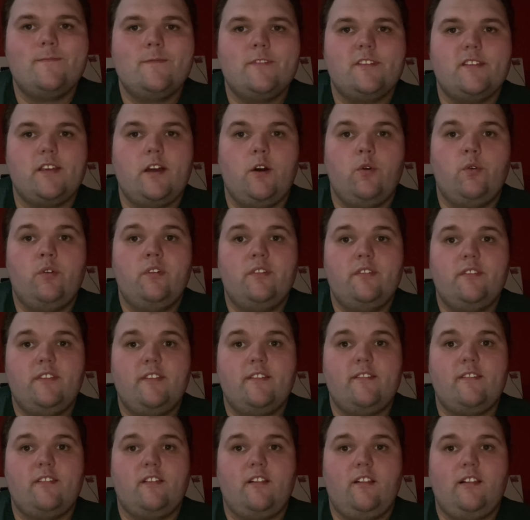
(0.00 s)
So,
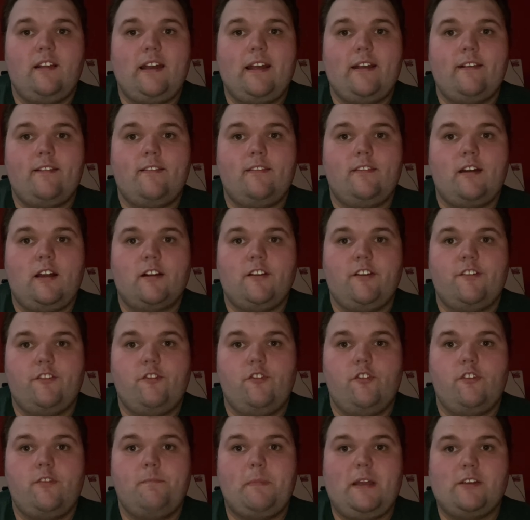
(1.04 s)
this is the last Dr.
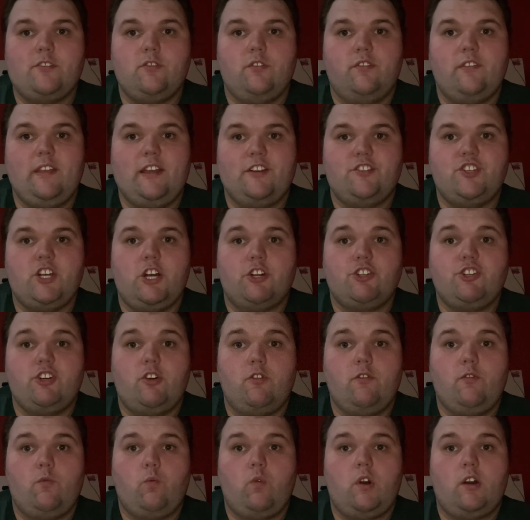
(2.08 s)
Seuss special that Chuck
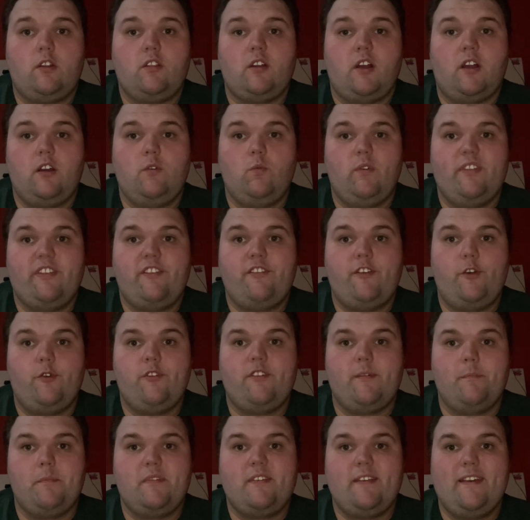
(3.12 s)
Jones worked on with Seuss
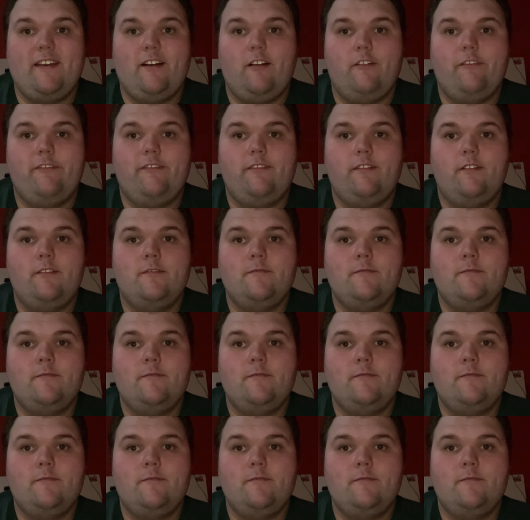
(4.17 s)
himself.